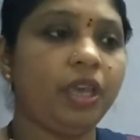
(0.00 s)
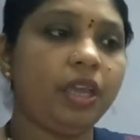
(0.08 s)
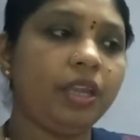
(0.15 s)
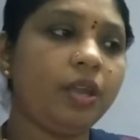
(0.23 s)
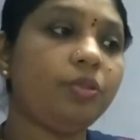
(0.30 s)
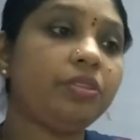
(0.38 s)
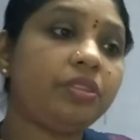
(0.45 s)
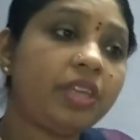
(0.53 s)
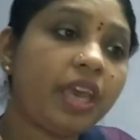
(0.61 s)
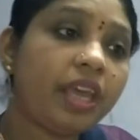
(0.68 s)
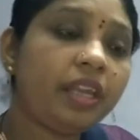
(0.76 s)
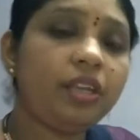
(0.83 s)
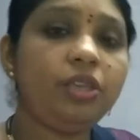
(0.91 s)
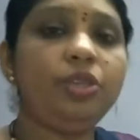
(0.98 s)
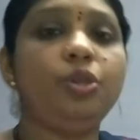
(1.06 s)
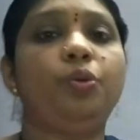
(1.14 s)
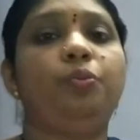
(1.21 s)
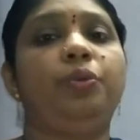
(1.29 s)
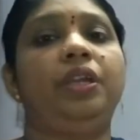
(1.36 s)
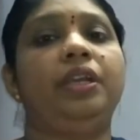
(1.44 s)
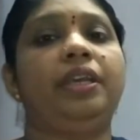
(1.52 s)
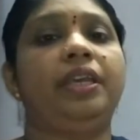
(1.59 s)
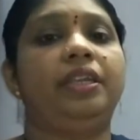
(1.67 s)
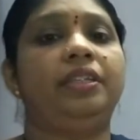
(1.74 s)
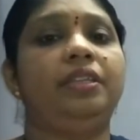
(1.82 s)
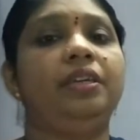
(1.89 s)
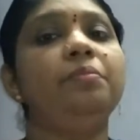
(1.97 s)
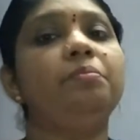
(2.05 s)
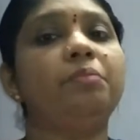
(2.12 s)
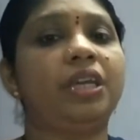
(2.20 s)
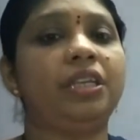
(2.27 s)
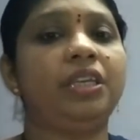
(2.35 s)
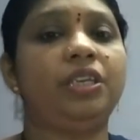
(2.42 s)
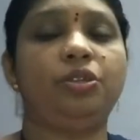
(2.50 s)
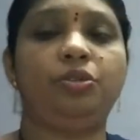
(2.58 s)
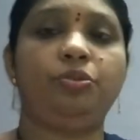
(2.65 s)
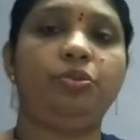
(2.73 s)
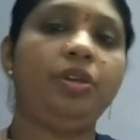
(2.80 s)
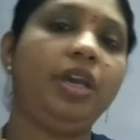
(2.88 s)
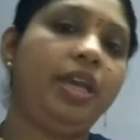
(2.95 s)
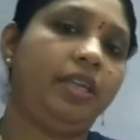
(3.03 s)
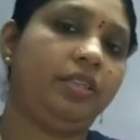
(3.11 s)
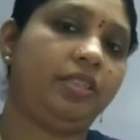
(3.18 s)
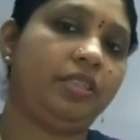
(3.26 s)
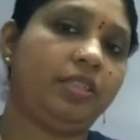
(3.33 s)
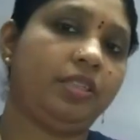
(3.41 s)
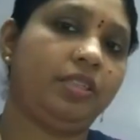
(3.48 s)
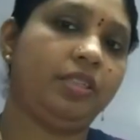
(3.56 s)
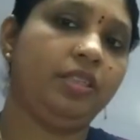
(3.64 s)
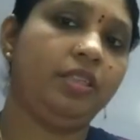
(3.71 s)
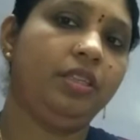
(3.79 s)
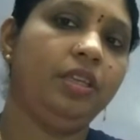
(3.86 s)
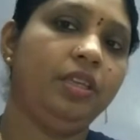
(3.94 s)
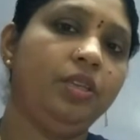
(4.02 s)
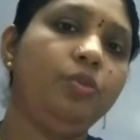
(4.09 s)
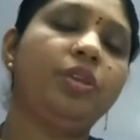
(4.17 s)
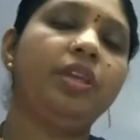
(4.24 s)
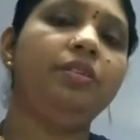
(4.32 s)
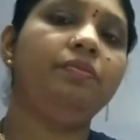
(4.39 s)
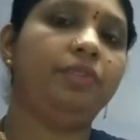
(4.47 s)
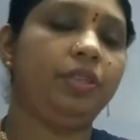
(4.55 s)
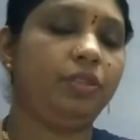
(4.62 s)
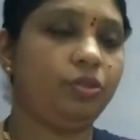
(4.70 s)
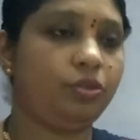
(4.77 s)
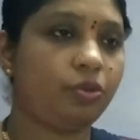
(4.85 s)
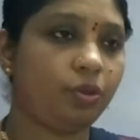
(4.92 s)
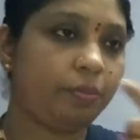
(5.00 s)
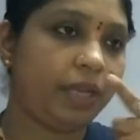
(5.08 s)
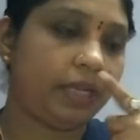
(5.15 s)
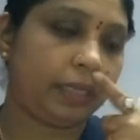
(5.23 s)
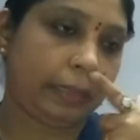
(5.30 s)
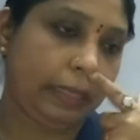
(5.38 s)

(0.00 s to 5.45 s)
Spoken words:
Now then you will get the money into your hands, you can withdraw money.